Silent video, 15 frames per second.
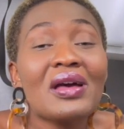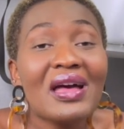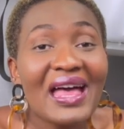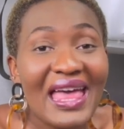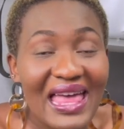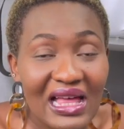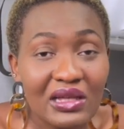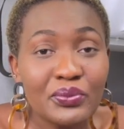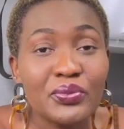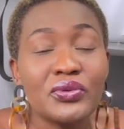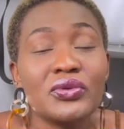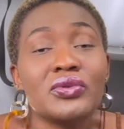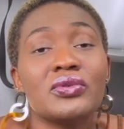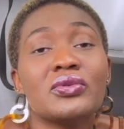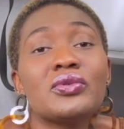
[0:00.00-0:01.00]
help
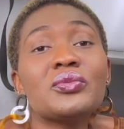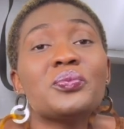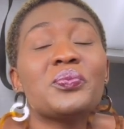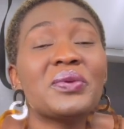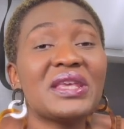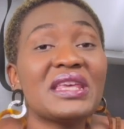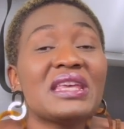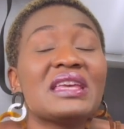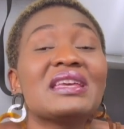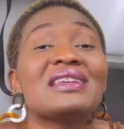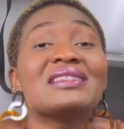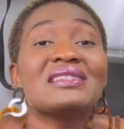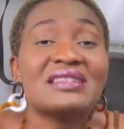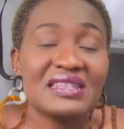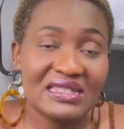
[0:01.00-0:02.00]
you be
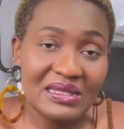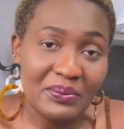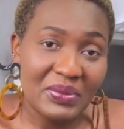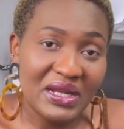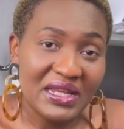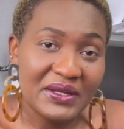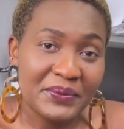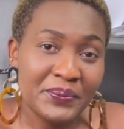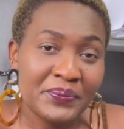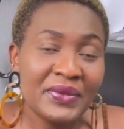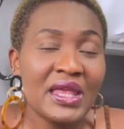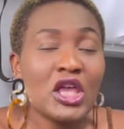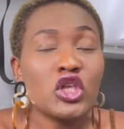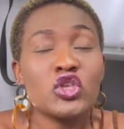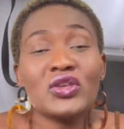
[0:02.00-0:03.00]
disciplined.
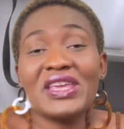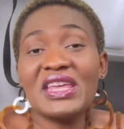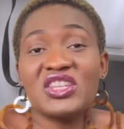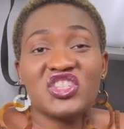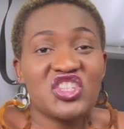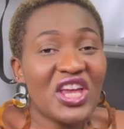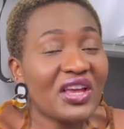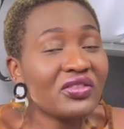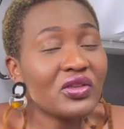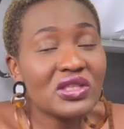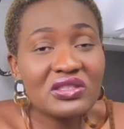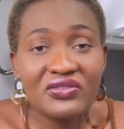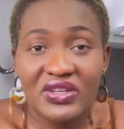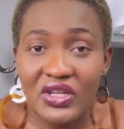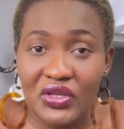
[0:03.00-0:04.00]
You can check
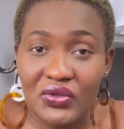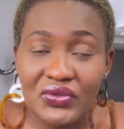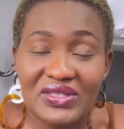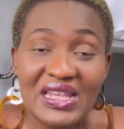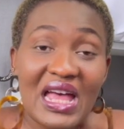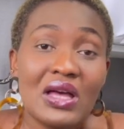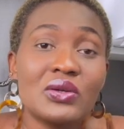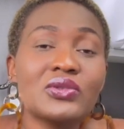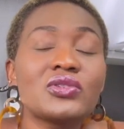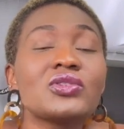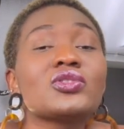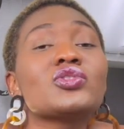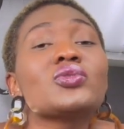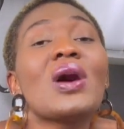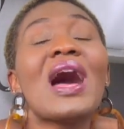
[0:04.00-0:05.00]
those videos out
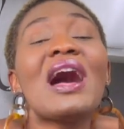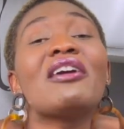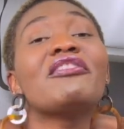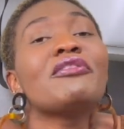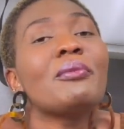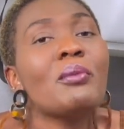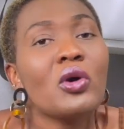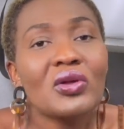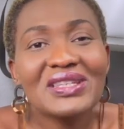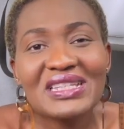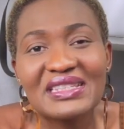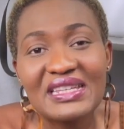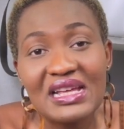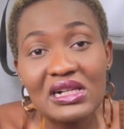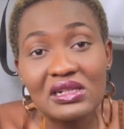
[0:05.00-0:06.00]
to have more
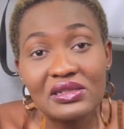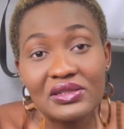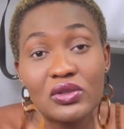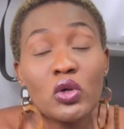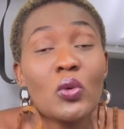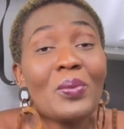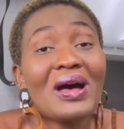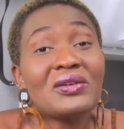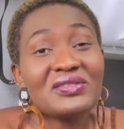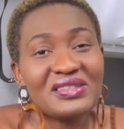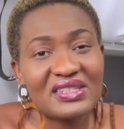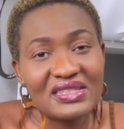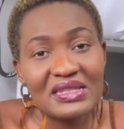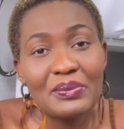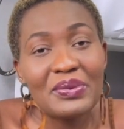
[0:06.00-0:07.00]
details about
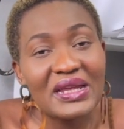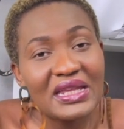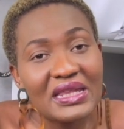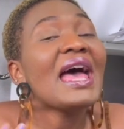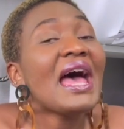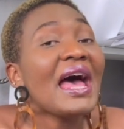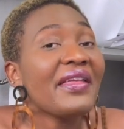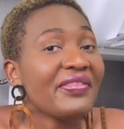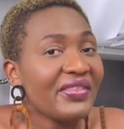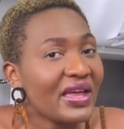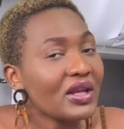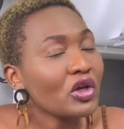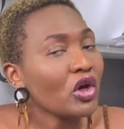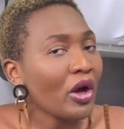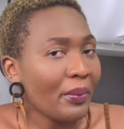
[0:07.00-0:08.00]
discipline and
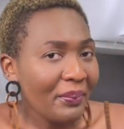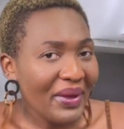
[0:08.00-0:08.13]
then come